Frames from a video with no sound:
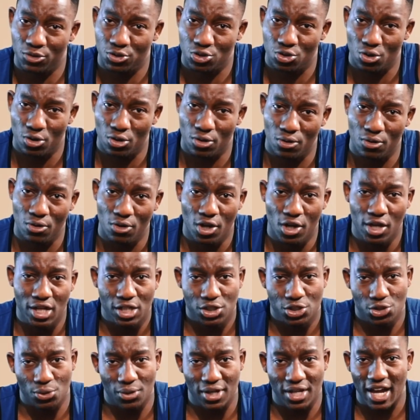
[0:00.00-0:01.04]
So
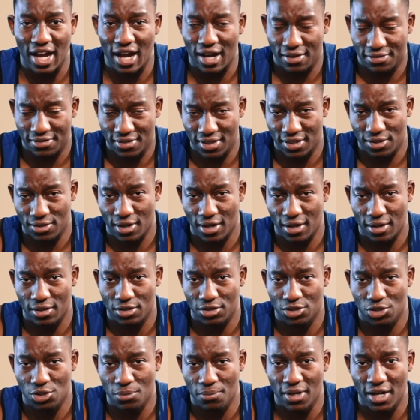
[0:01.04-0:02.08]
shortly after
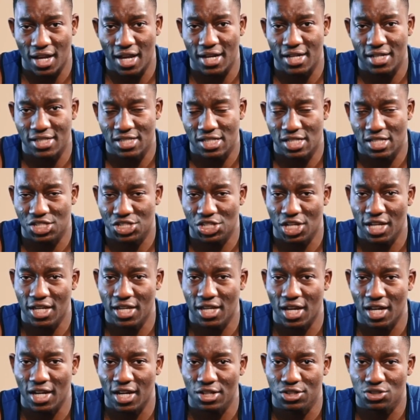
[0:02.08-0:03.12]
that, 2 bananas and a
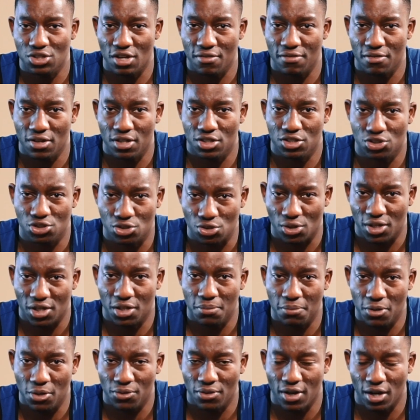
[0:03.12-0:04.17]
shake, I like to have a solid
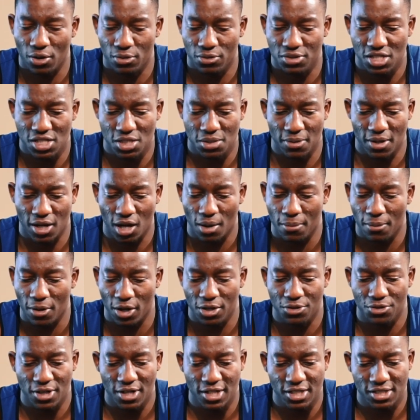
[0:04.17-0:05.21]
meal that contains my
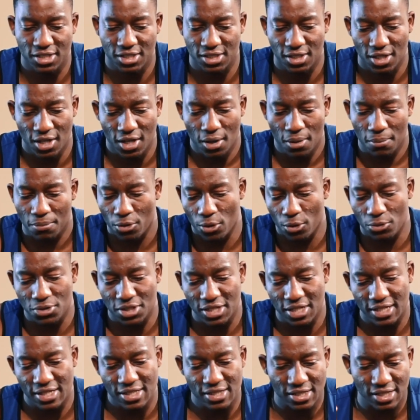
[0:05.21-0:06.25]
carbohydrates,
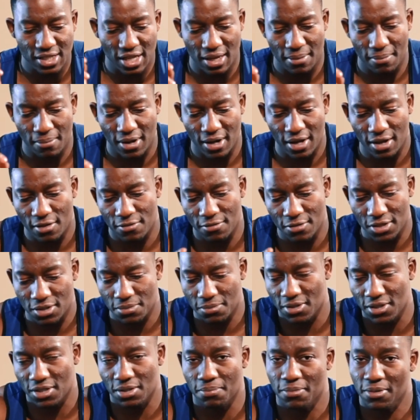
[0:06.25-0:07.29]
proteins, and my
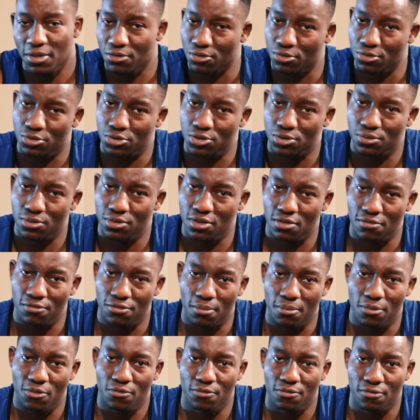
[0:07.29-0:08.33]
vitamin and minerals in the
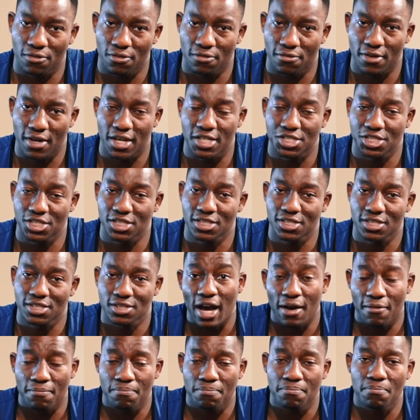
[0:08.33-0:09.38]
form of veggies.
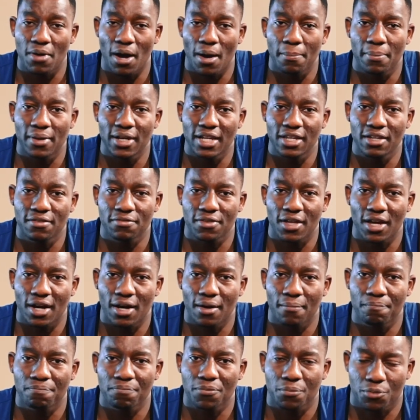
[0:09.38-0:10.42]
I believe
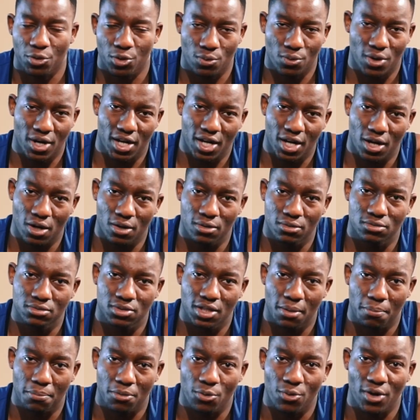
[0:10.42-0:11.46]
that a pre-workout
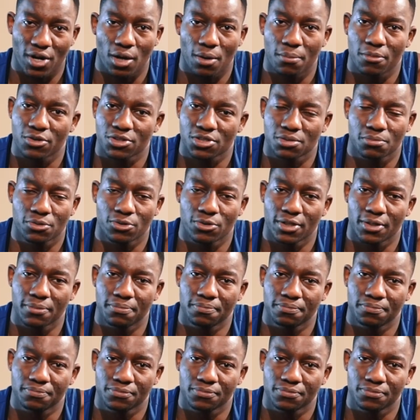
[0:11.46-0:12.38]
meal is important.